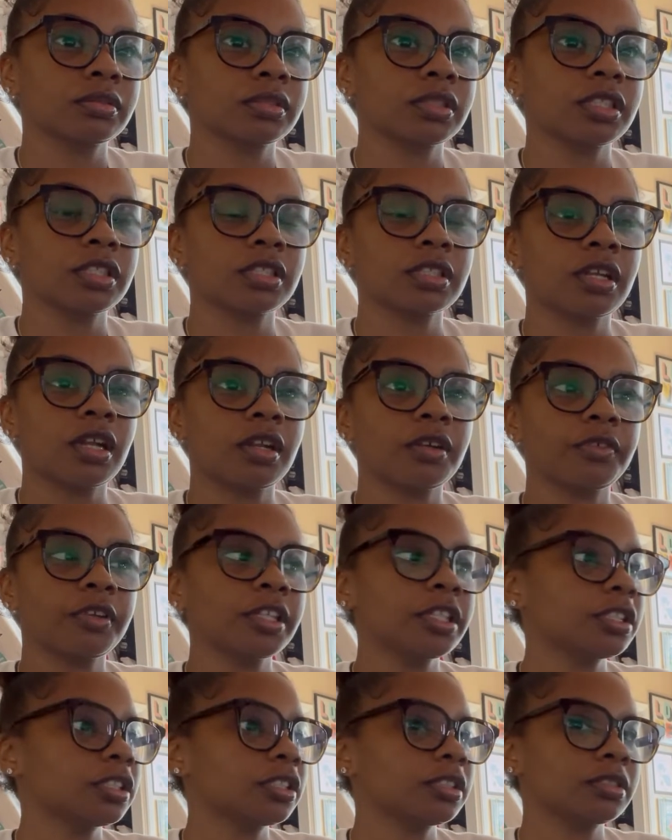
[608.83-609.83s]
This
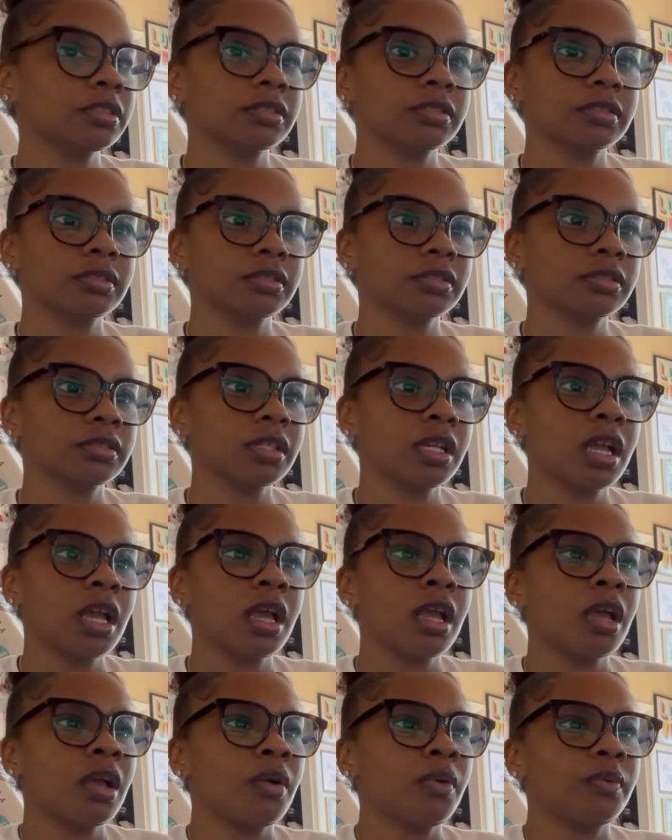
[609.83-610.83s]
coloration.
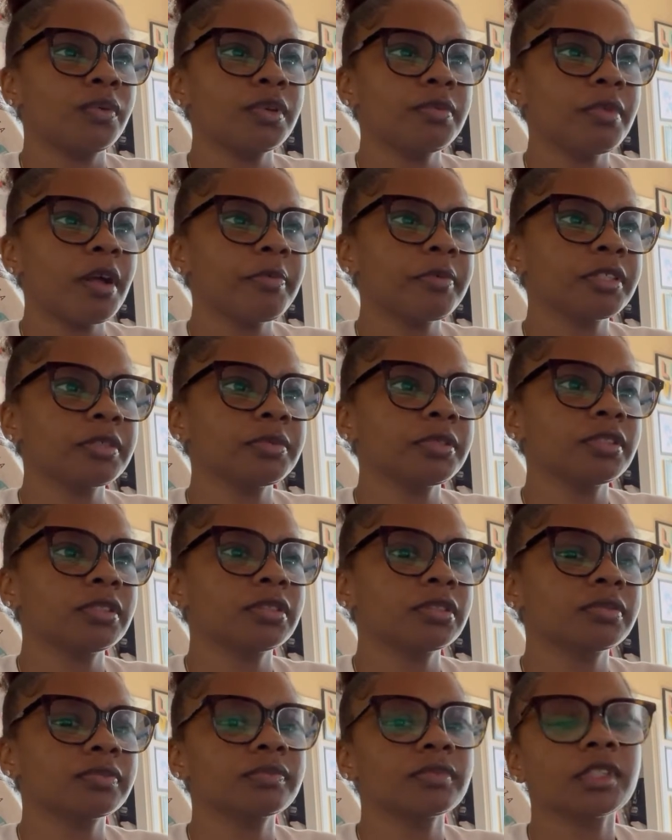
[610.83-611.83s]
What am I supposed to be
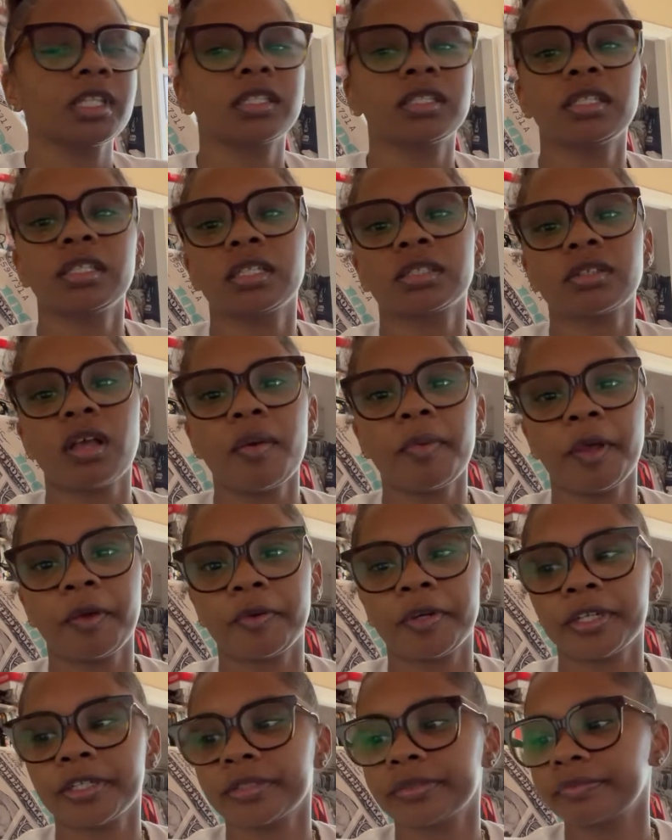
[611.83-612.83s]
doing? Yes, yeah, so I'm at
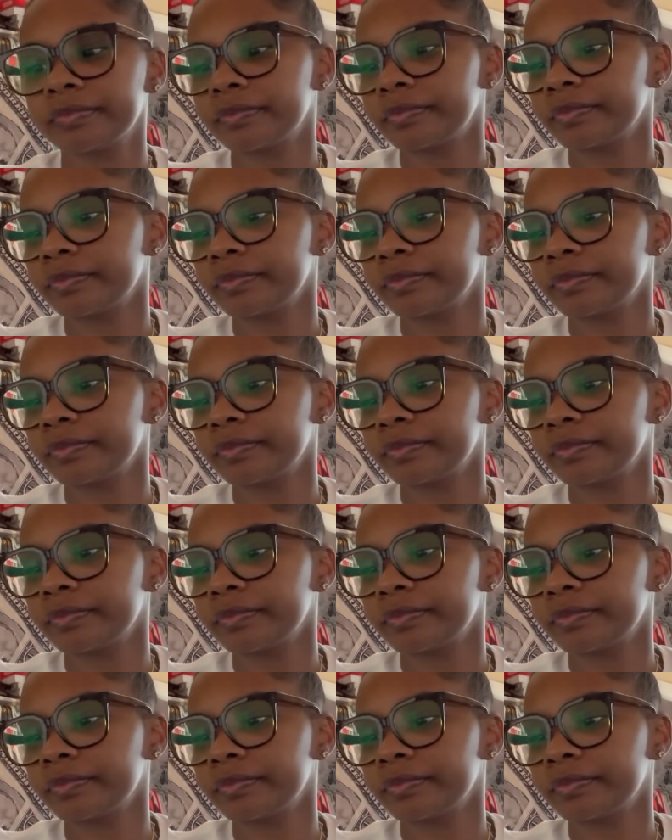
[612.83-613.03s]
work.